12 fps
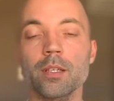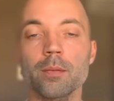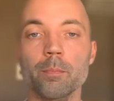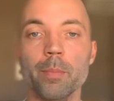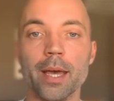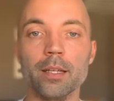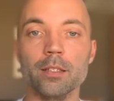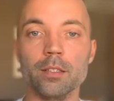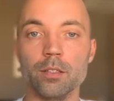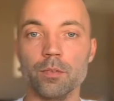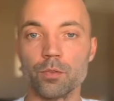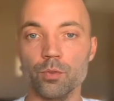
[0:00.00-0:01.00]
embedded in
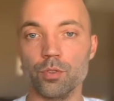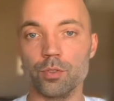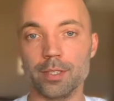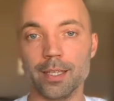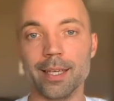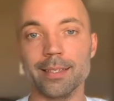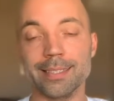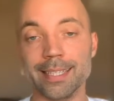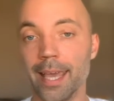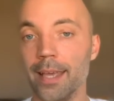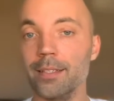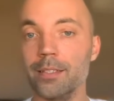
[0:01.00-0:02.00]
the future
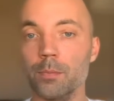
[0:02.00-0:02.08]
skates,